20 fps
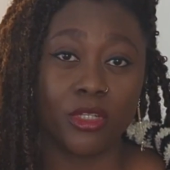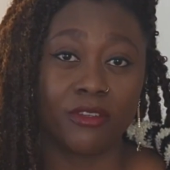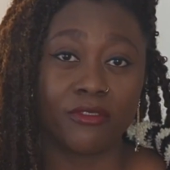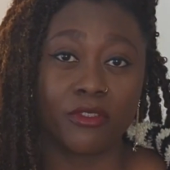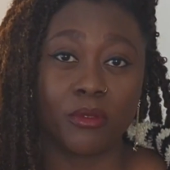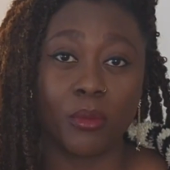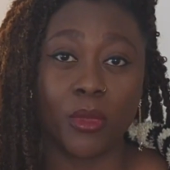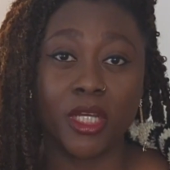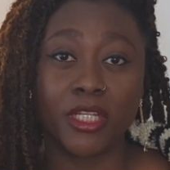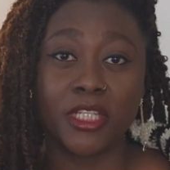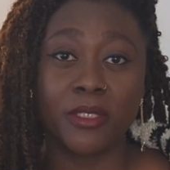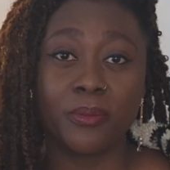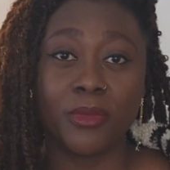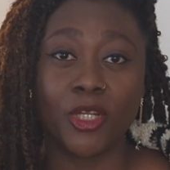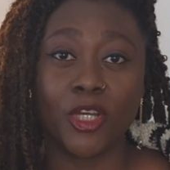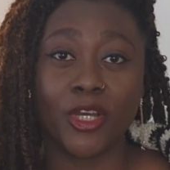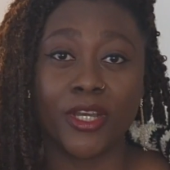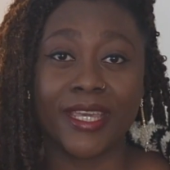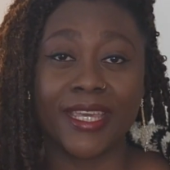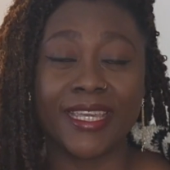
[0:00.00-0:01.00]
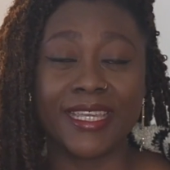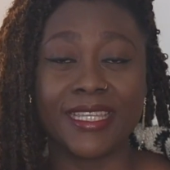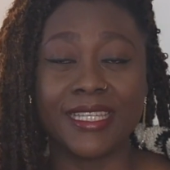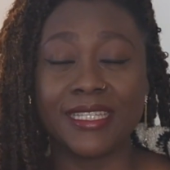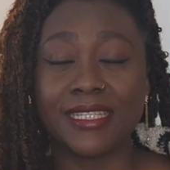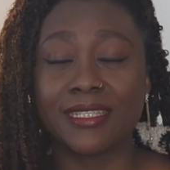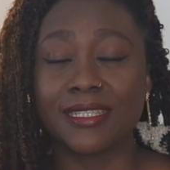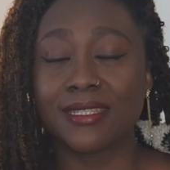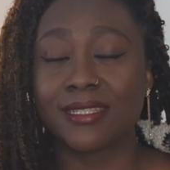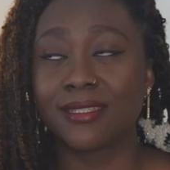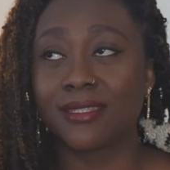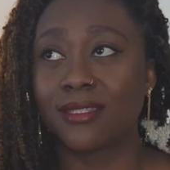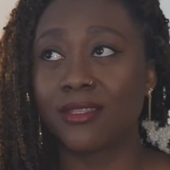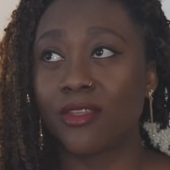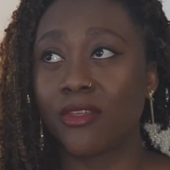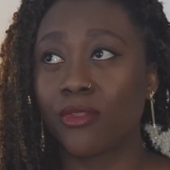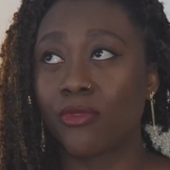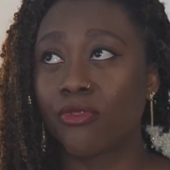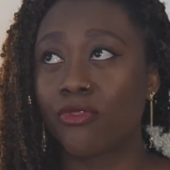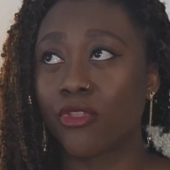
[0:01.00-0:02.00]
of a money block is
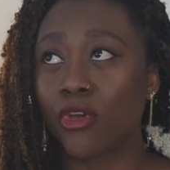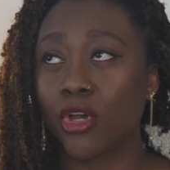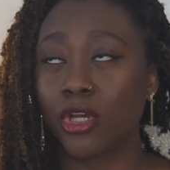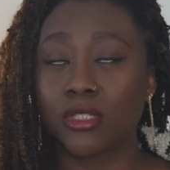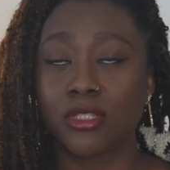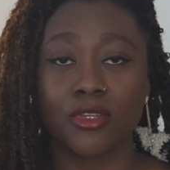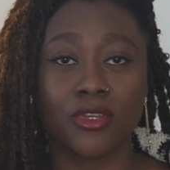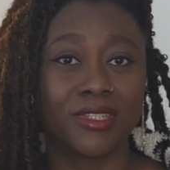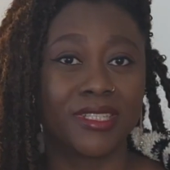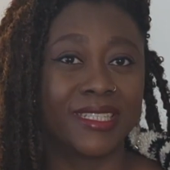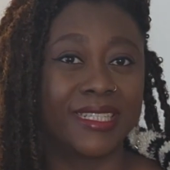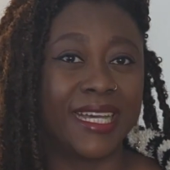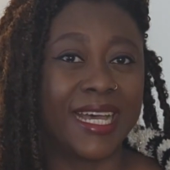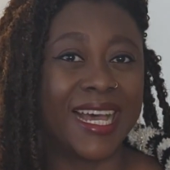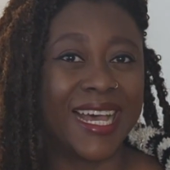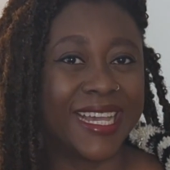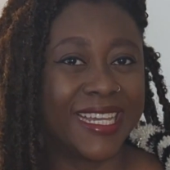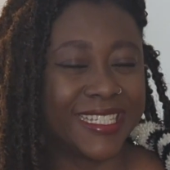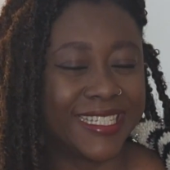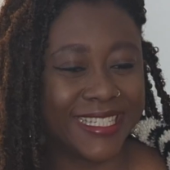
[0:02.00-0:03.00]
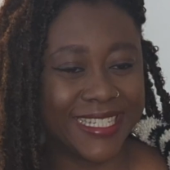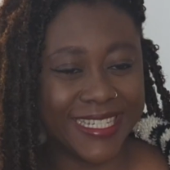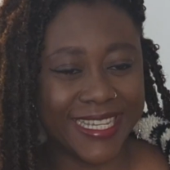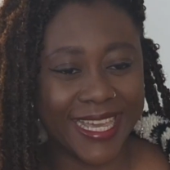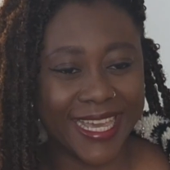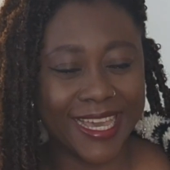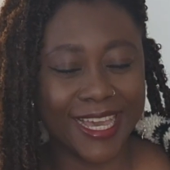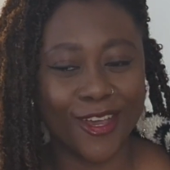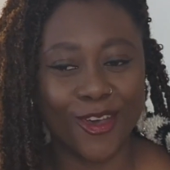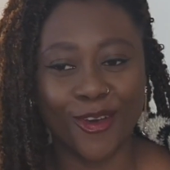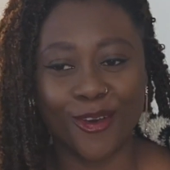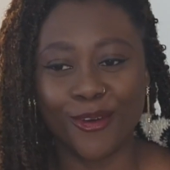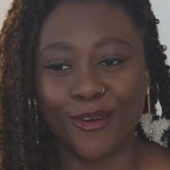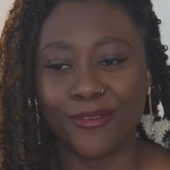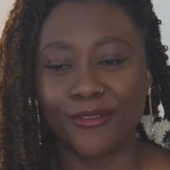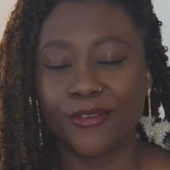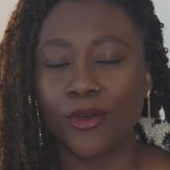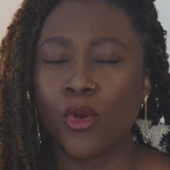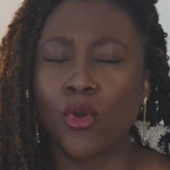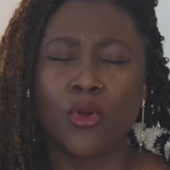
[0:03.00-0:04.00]
the thought or the idea of,
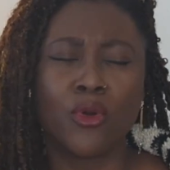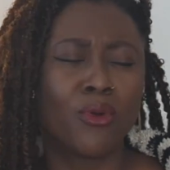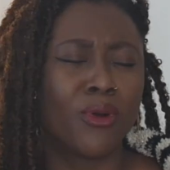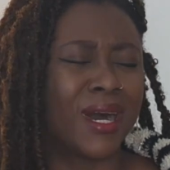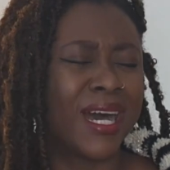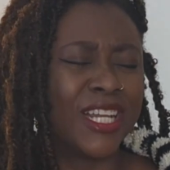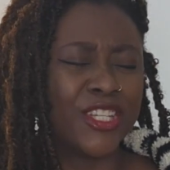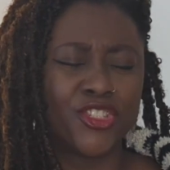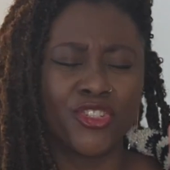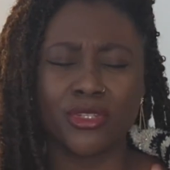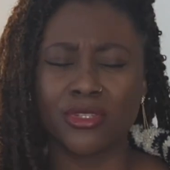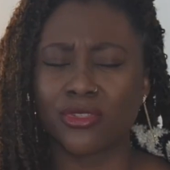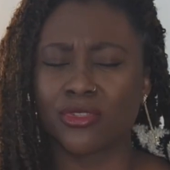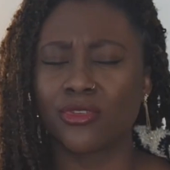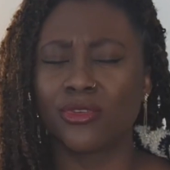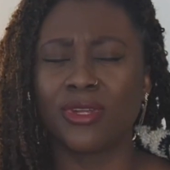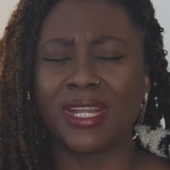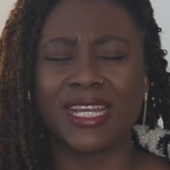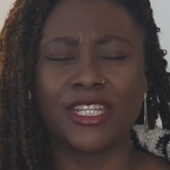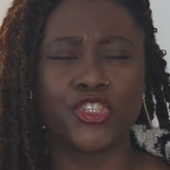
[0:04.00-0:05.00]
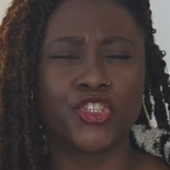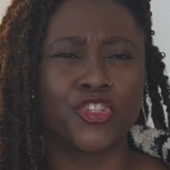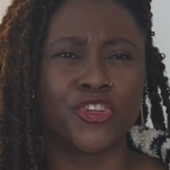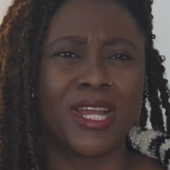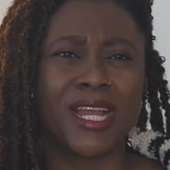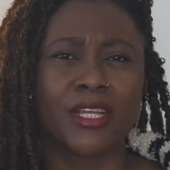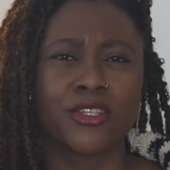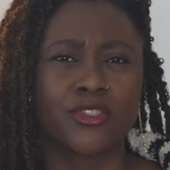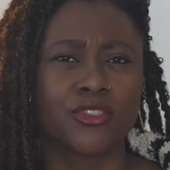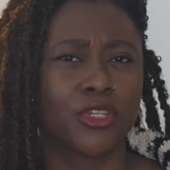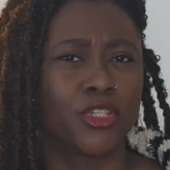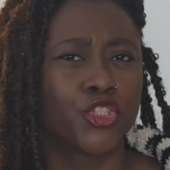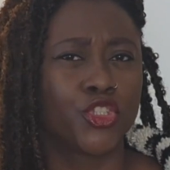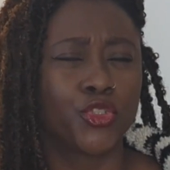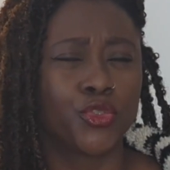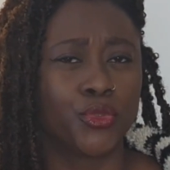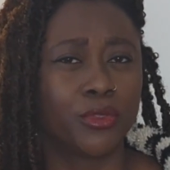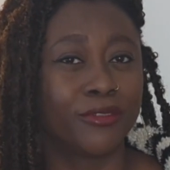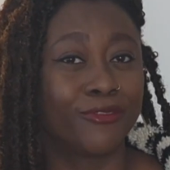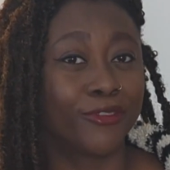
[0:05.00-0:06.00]
oh, I just don't attract such
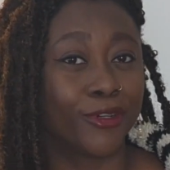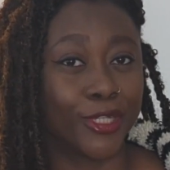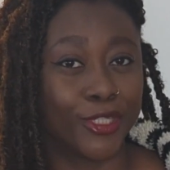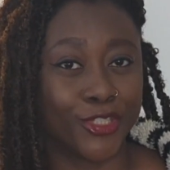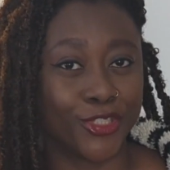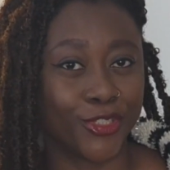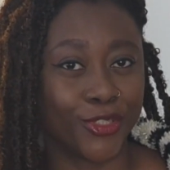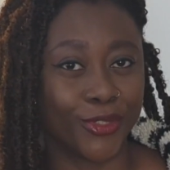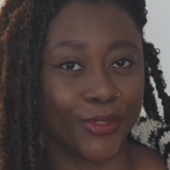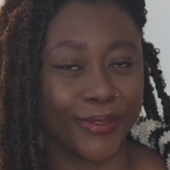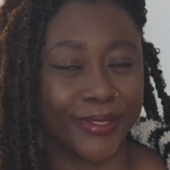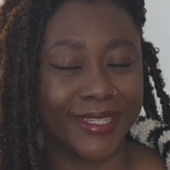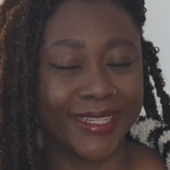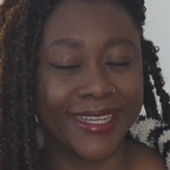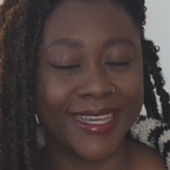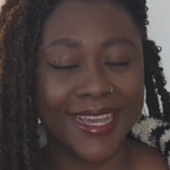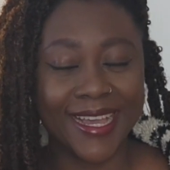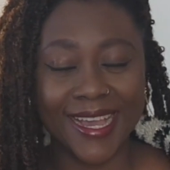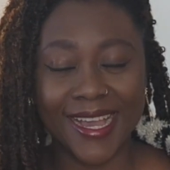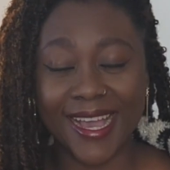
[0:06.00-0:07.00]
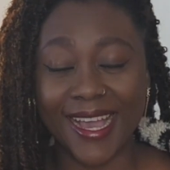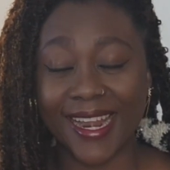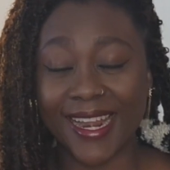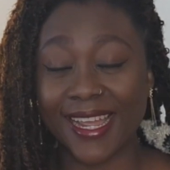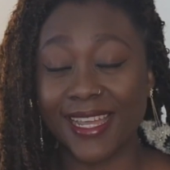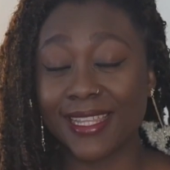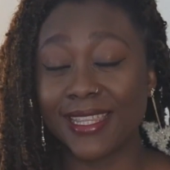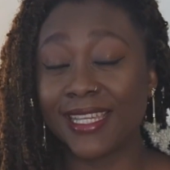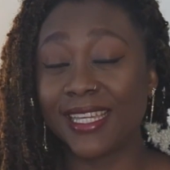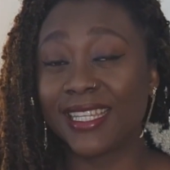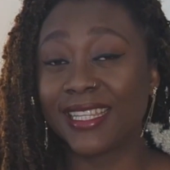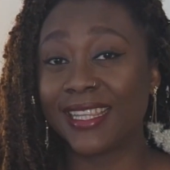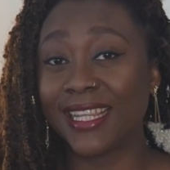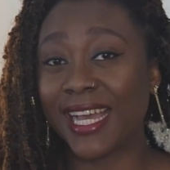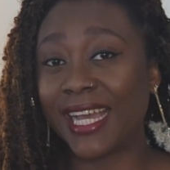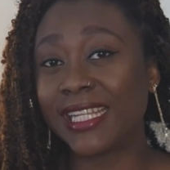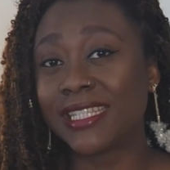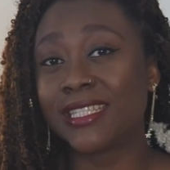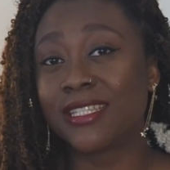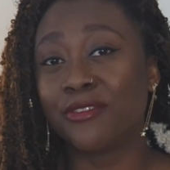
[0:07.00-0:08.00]
good fortune. And I think
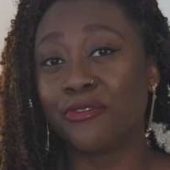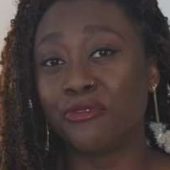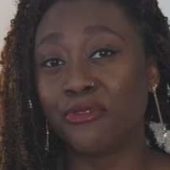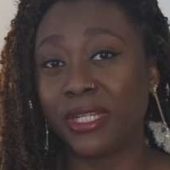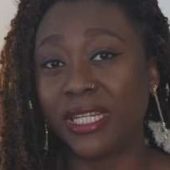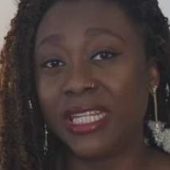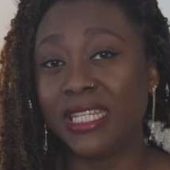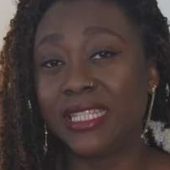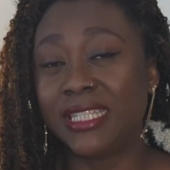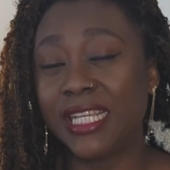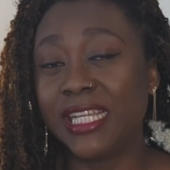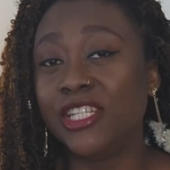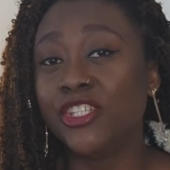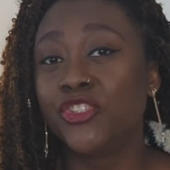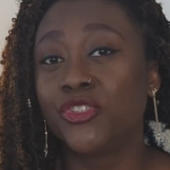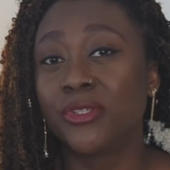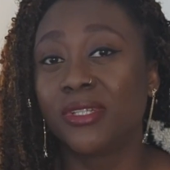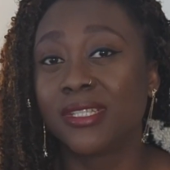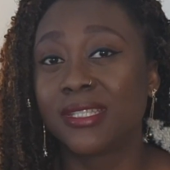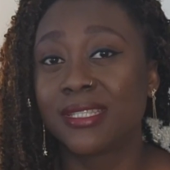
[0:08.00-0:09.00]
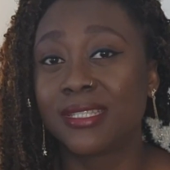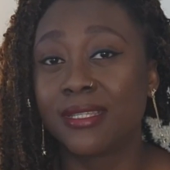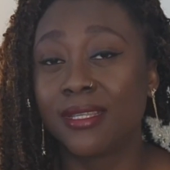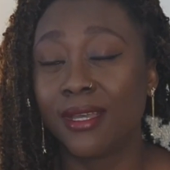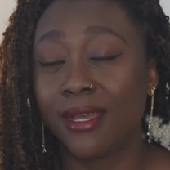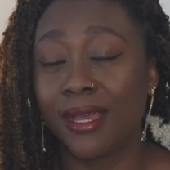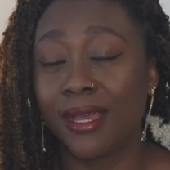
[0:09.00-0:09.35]
that's a really dangerous